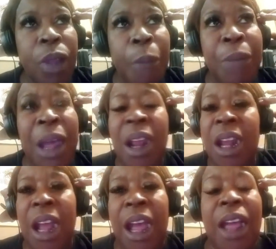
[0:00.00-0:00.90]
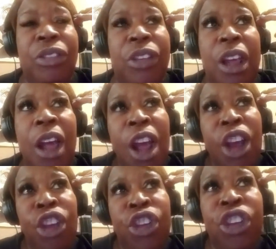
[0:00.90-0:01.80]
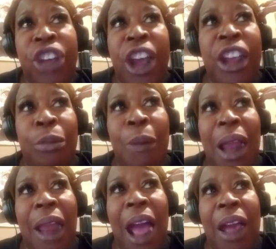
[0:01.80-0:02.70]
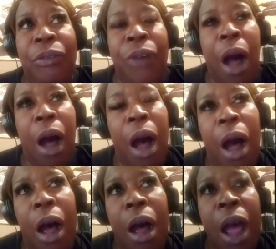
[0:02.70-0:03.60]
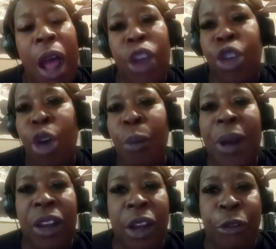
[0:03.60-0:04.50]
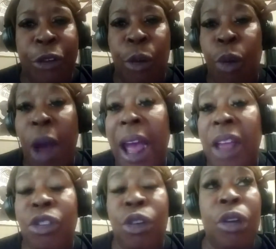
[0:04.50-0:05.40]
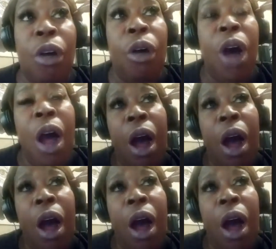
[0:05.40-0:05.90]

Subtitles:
meeting Nancy, she changed my life in so many different ways. You know,